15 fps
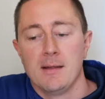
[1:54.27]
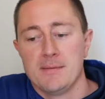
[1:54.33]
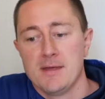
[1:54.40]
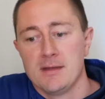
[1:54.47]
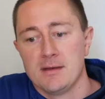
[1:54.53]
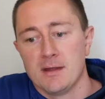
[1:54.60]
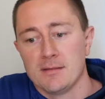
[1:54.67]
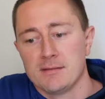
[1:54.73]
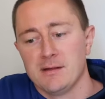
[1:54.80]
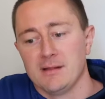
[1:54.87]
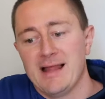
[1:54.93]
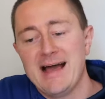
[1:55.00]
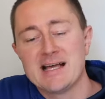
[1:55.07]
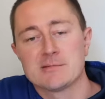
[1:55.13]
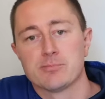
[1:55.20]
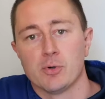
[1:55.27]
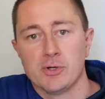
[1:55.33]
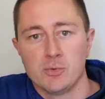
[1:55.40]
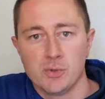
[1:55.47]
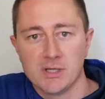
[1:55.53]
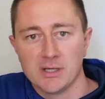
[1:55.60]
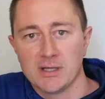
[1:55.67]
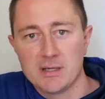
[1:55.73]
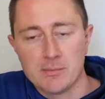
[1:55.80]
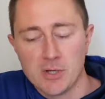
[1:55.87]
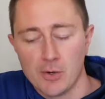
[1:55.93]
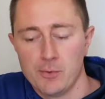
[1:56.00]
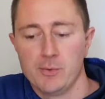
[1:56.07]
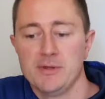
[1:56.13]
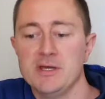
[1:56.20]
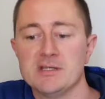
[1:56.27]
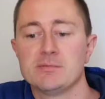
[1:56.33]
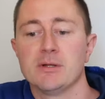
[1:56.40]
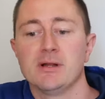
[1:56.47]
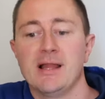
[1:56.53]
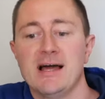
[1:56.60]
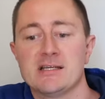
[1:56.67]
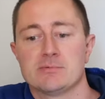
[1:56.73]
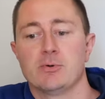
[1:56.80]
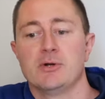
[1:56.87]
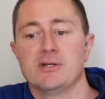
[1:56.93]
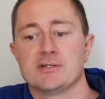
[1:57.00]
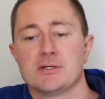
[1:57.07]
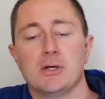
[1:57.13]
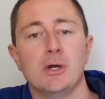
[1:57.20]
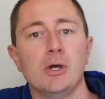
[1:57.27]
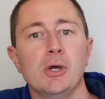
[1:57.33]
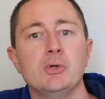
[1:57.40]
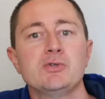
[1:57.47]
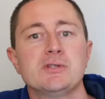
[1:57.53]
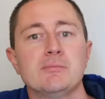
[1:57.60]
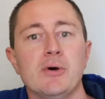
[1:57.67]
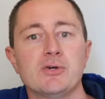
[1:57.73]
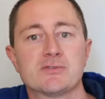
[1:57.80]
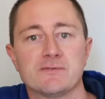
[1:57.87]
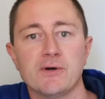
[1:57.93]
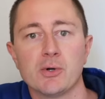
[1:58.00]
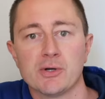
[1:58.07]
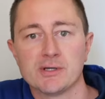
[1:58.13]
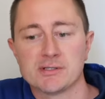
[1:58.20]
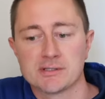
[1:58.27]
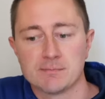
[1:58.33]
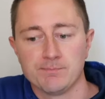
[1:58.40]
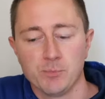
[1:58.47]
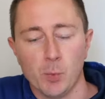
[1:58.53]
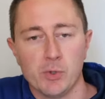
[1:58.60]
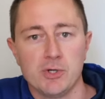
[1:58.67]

And then the last point, we could keep going with these, but the last point is, who's the most focused?